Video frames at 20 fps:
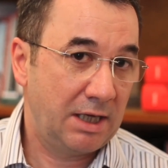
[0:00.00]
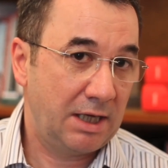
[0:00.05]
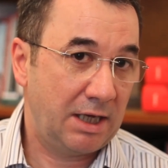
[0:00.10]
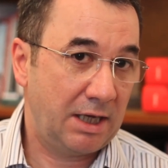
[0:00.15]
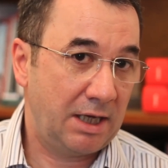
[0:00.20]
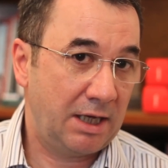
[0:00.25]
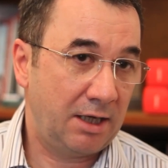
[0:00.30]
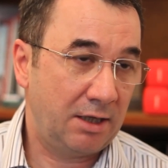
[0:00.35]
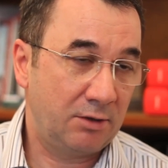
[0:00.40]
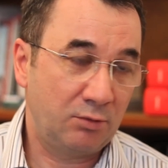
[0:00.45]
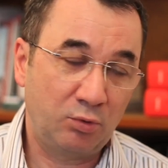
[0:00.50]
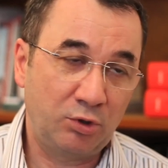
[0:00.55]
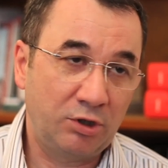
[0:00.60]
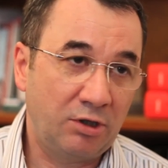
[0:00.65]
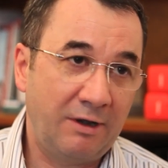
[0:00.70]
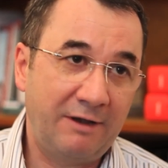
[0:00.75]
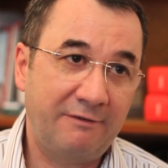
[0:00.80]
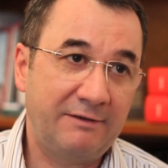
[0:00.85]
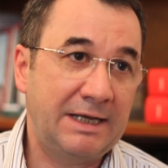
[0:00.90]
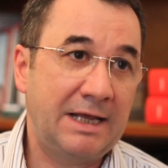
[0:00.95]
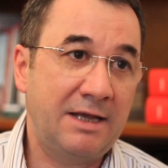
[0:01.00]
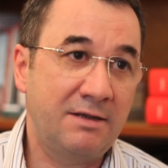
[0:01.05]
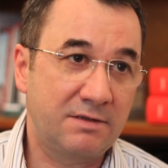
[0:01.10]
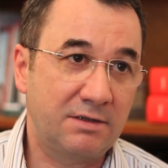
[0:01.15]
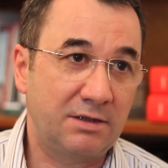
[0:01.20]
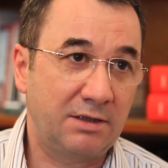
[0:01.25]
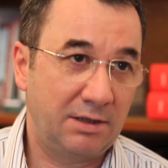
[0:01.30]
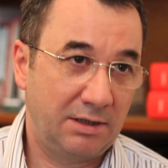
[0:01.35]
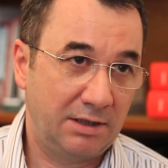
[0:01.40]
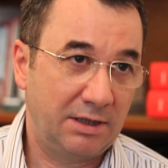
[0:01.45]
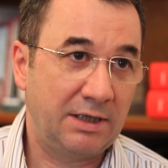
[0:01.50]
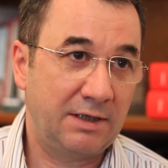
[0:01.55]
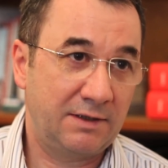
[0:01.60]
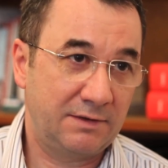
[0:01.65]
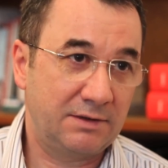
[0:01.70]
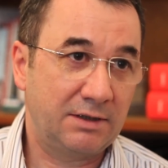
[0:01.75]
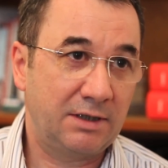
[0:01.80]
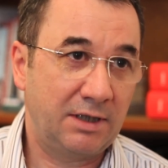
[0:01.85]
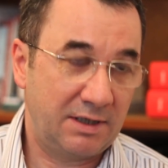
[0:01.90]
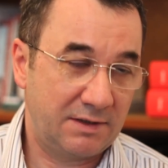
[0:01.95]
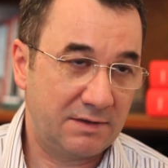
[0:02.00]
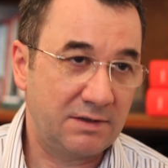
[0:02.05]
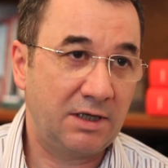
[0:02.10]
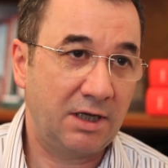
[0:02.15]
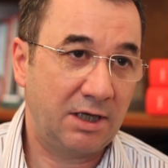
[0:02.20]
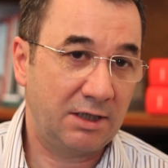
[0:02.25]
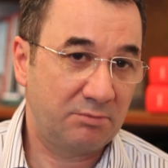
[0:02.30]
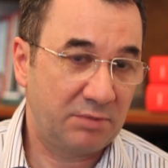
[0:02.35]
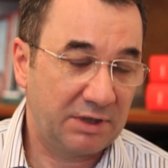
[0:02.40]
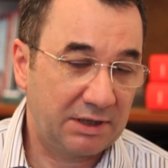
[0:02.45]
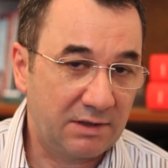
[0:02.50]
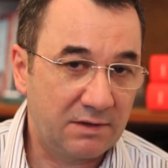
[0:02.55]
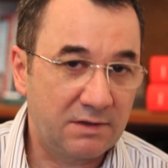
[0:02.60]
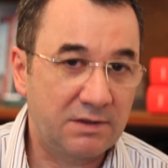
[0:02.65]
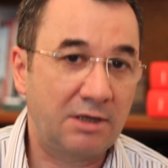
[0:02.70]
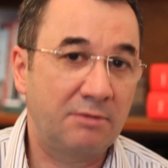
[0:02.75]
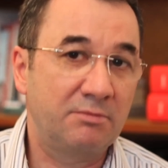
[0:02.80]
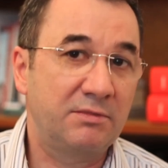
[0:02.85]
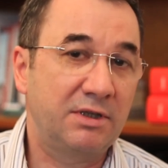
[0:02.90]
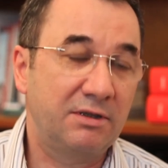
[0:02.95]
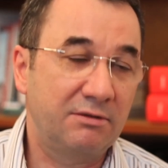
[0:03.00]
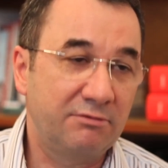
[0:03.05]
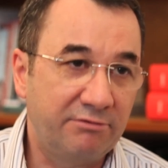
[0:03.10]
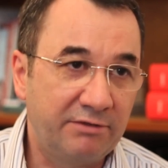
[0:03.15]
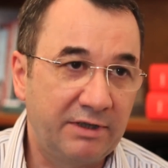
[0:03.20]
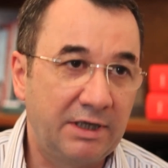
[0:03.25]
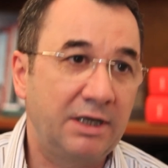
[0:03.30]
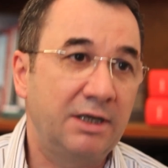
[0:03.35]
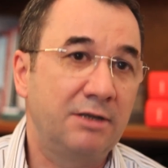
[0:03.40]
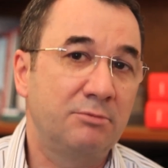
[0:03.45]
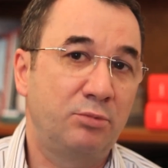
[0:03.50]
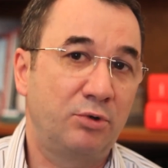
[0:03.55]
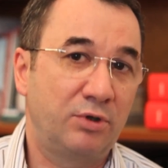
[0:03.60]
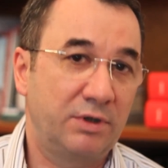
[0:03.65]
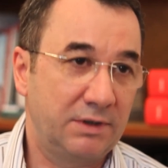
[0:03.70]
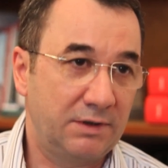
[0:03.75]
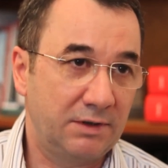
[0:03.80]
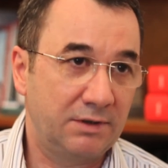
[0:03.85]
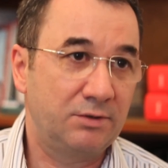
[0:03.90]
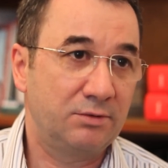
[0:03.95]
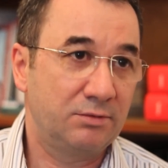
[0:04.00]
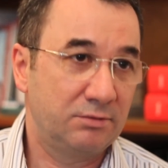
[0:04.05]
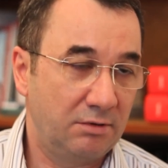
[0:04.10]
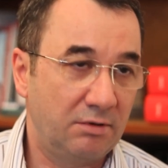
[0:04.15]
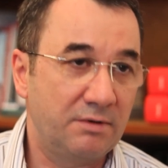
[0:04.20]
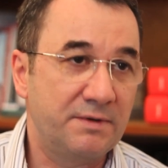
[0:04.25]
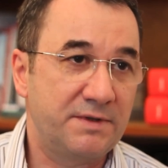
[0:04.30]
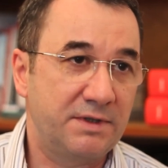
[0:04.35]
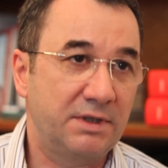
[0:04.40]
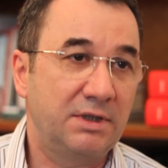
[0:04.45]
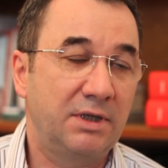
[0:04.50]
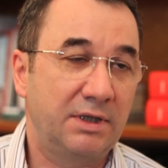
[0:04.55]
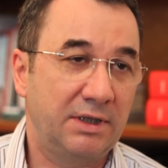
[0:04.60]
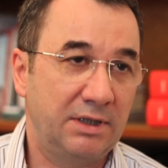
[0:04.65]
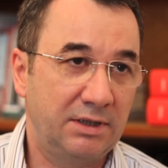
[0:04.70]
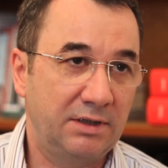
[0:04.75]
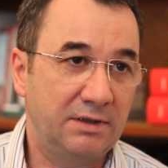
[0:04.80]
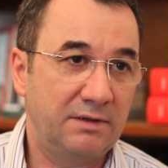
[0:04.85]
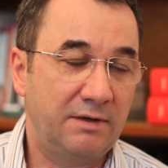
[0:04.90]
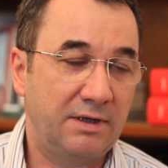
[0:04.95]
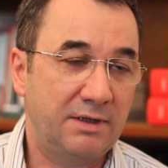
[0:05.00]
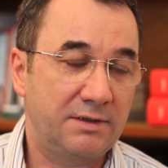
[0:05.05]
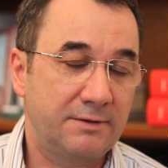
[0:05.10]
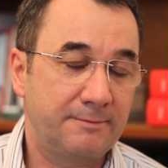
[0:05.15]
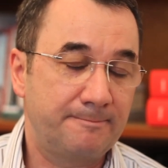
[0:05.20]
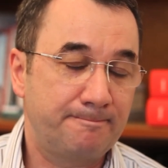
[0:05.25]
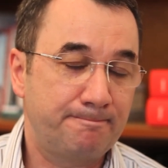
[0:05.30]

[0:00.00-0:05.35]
and we don't have an answer as yet, but it's something very important to consider and address.